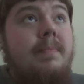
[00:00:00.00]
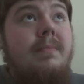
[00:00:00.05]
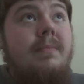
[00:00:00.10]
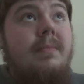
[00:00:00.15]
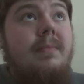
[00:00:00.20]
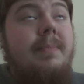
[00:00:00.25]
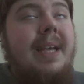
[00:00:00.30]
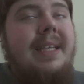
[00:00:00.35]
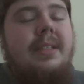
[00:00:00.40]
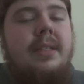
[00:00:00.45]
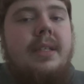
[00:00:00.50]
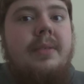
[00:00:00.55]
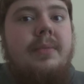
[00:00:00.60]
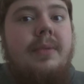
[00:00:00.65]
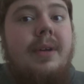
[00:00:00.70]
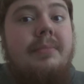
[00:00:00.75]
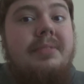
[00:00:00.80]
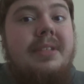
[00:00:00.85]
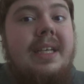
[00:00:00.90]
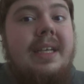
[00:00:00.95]
Basically
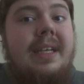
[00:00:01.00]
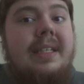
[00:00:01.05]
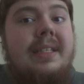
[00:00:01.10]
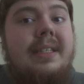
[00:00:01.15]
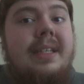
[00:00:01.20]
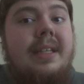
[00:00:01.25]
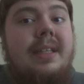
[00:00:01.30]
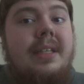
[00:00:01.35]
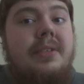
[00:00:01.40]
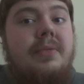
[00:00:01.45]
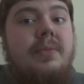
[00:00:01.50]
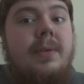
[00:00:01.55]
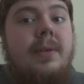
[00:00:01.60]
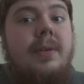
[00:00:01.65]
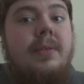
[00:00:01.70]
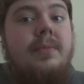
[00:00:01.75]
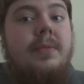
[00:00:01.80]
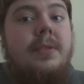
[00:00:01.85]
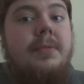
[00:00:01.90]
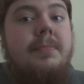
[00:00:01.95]
what I'm saying is that this
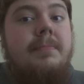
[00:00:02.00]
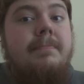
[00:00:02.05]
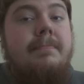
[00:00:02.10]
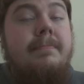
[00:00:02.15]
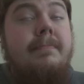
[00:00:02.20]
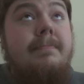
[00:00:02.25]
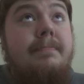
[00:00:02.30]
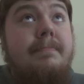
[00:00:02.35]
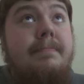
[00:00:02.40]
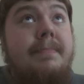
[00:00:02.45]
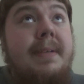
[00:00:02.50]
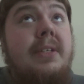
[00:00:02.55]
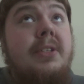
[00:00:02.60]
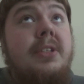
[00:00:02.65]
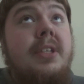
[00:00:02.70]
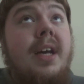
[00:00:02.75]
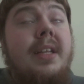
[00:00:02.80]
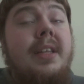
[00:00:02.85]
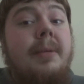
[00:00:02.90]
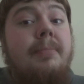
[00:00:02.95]
world was
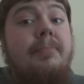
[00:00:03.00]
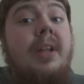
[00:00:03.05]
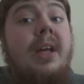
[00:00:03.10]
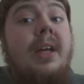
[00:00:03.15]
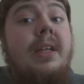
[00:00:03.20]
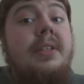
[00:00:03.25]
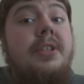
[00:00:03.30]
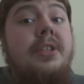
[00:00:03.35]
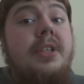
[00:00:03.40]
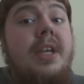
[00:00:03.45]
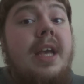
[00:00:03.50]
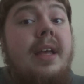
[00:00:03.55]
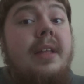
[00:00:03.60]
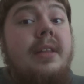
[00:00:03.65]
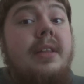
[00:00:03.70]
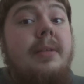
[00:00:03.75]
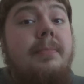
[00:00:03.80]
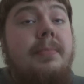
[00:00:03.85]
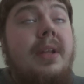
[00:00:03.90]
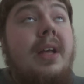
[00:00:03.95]
built on the blood,
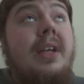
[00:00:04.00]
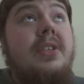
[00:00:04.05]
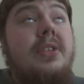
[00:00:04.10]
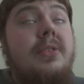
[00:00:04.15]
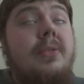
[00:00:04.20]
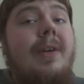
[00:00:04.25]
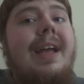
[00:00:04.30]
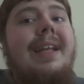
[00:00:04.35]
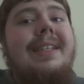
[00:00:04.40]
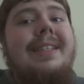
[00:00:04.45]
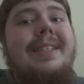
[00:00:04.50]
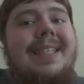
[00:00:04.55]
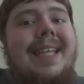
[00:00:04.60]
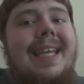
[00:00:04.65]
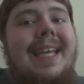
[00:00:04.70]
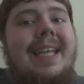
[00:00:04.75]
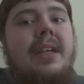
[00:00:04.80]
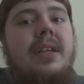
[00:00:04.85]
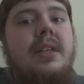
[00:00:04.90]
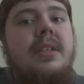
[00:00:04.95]
sweat, and
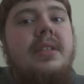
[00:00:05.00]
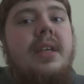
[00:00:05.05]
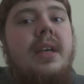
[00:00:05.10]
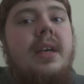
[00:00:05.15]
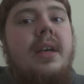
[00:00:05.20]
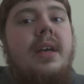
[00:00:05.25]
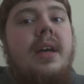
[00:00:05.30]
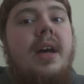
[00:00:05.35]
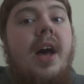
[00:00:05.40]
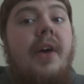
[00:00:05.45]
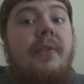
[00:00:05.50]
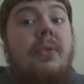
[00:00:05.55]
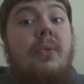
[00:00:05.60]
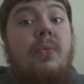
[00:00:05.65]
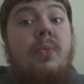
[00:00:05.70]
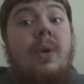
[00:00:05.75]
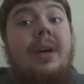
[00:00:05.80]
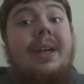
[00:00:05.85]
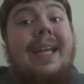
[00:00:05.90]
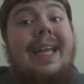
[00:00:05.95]
tears of the
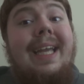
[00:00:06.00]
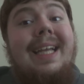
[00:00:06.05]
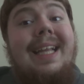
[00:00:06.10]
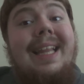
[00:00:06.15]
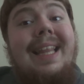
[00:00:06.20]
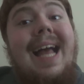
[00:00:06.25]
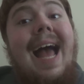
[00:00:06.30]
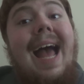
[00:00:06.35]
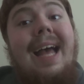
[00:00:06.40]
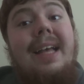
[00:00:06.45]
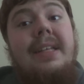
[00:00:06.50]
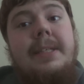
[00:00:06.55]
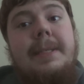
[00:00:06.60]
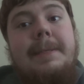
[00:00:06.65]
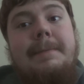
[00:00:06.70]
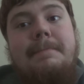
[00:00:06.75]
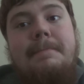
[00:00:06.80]
working class.